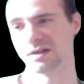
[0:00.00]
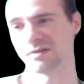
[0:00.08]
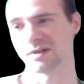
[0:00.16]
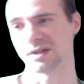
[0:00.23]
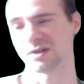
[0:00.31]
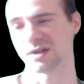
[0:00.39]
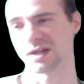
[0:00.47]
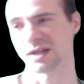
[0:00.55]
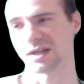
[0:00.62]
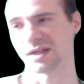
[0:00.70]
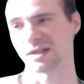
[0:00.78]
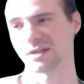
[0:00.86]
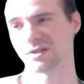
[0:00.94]
you can
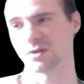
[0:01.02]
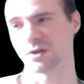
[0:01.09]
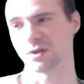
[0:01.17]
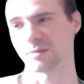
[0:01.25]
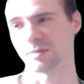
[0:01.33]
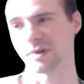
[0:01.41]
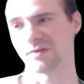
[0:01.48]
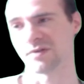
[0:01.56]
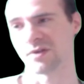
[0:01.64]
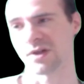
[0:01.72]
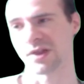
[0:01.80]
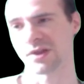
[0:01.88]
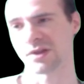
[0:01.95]
get caught by
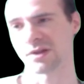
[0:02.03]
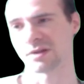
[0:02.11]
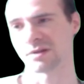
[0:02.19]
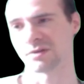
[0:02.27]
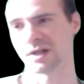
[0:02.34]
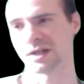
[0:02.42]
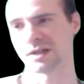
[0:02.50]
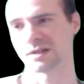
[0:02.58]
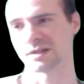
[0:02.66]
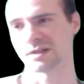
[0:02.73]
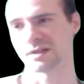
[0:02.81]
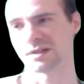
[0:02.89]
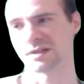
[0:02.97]
worth right?
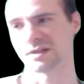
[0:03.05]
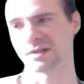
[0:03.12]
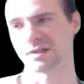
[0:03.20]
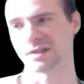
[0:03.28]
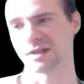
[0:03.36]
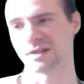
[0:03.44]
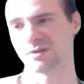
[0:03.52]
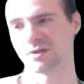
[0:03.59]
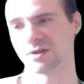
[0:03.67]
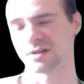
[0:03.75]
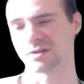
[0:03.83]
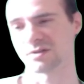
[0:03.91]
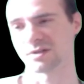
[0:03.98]
And yeah, you
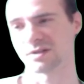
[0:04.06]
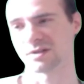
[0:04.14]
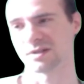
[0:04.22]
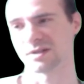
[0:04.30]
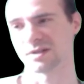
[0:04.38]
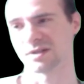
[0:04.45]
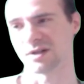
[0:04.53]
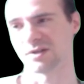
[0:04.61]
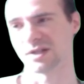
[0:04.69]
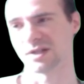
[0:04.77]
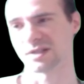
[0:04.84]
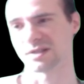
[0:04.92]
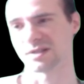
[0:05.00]
also don't
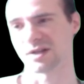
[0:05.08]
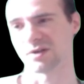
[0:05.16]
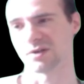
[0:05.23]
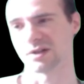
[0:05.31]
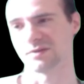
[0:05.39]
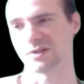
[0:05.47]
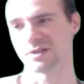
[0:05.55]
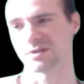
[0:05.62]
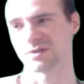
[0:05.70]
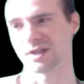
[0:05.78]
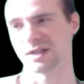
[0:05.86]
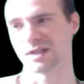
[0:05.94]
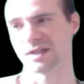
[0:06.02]
necessarily want to
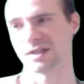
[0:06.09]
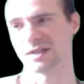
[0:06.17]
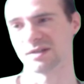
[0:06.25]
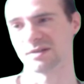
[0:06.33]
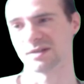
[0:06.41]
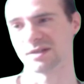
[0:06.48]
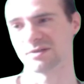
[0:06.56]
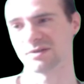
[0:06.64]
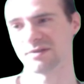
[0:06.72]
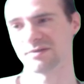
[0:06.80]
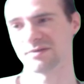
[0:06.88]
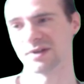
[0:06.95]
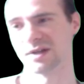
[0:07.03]
get it in, and you
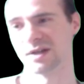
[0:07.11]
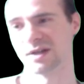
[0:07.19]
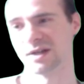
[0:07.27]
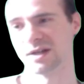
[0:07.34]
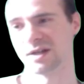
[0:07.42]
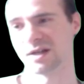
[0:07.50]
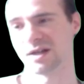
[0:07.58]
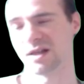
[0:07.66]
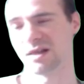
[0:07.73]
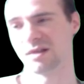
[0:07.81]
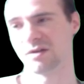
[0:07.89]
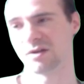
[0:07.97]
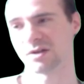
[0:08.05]
have a
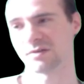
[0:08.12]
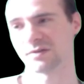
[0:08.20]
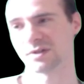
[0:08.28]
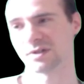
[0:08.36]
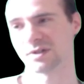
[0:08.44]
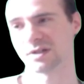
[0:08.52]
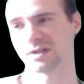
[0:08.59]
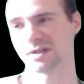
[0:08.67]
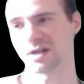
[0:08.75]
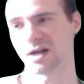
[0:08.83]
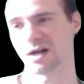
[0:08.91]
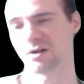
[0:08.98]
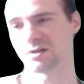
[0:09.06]
lot of
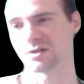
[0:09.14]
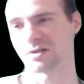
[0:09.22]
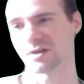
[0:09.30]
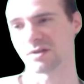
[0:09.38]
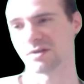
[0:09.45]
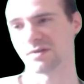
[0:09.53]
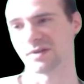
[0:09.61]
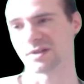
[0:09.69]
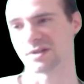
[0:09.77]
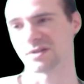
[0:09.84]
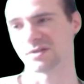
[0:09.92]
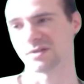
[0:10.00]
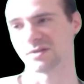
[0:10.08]
outs on the river.
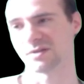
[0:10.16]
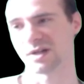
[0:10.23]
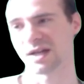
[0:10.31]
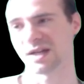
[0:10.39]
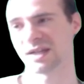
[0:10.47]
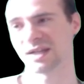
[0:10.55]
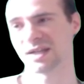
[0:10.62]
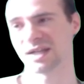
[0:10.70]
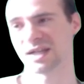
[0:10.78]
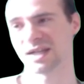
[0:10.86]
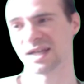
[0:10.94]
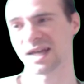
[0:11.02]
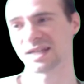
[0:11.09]
So I
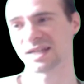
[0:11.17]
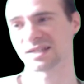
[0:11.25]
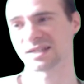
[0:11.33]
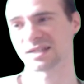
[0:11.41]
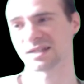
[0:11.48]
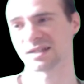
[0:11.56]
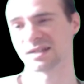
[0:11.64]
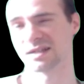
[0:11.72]
guess